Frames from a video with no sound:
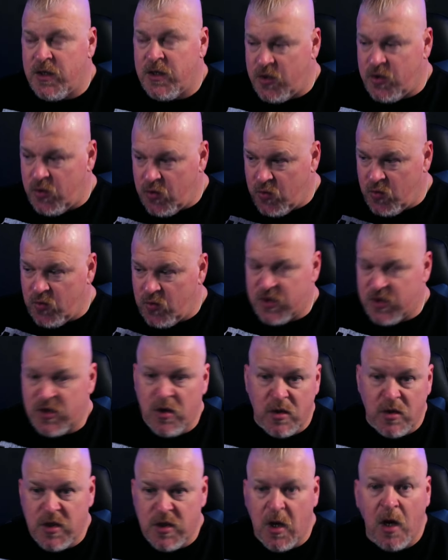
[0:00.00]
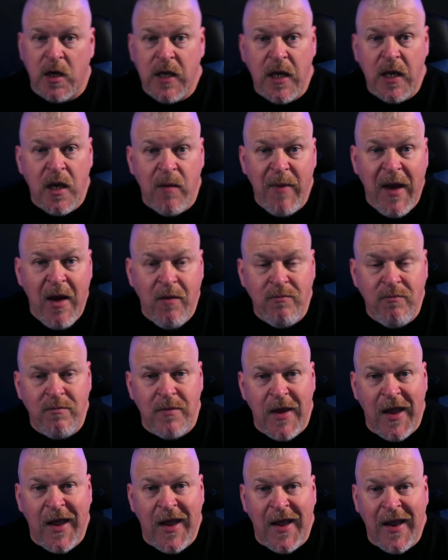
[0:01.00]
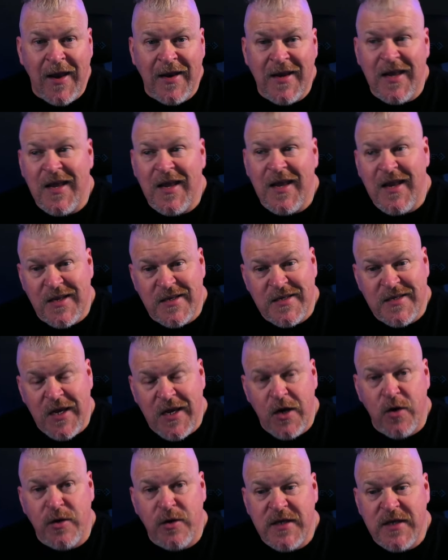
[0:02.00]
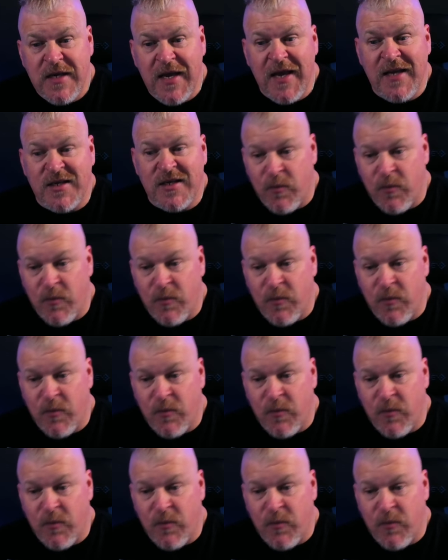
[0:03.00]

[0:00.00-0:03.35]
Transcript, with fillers: to start talking about, and it is here today.